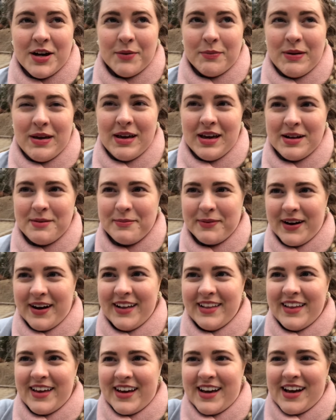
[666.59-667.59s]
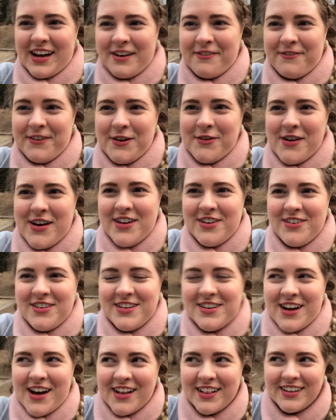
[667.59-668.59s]
we had brought like a few
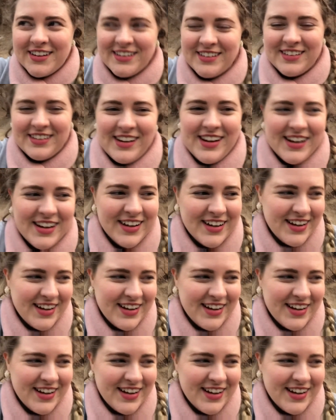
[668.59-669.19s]
$100s